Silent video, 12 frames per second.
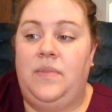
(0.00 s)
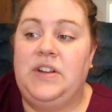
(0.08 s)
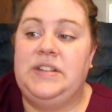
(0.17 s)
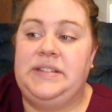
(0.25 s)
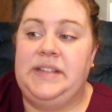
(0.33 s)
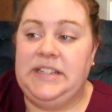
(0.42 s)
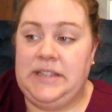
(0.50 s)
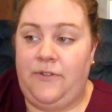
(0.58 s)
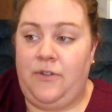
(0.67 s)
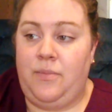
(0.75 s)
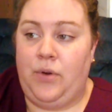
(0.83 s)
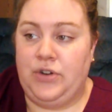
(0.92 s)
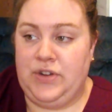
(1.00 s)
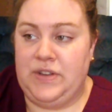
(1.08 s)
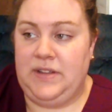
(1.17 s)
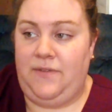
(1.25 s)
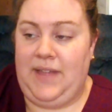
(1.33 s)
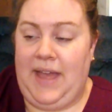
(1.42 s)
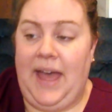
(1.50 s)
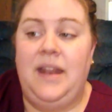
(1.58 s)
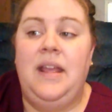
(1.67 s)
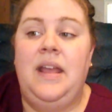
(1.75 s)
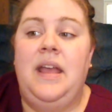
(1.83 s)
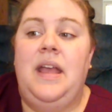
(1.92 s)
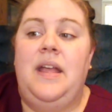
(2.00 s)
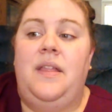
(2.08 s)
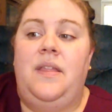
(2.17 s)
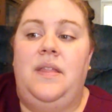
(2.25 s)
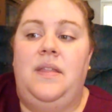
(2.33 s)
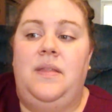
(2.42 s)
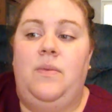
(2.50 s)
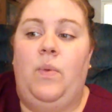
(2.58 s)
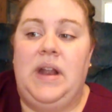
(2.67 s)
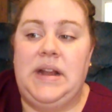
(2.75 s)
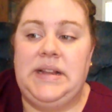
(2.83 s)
there's 6 different portions of that. When